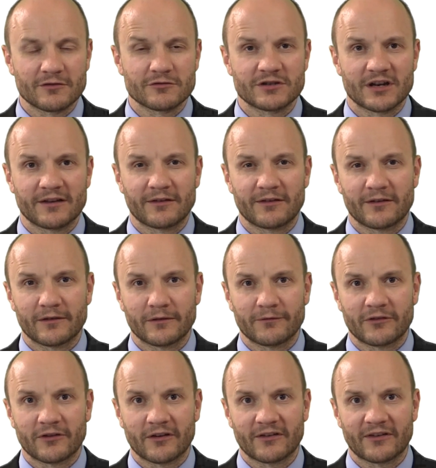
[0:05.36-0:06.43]
your chances
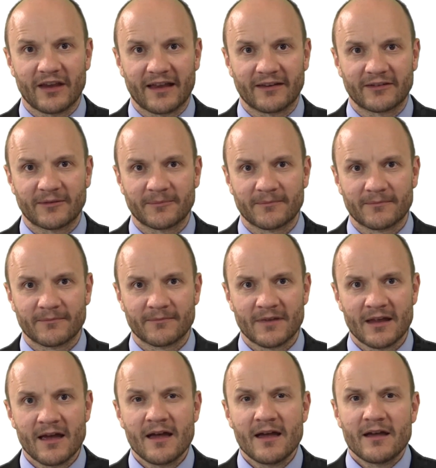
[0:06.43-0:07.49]
of success.
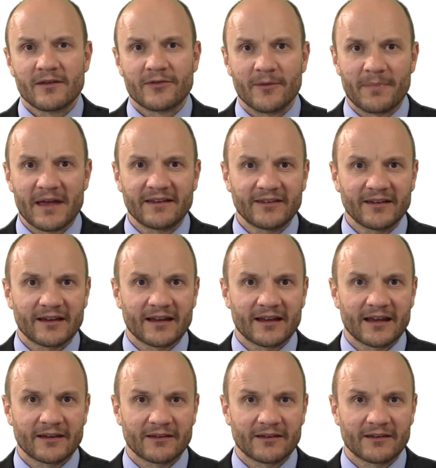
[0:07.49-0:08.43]
The basic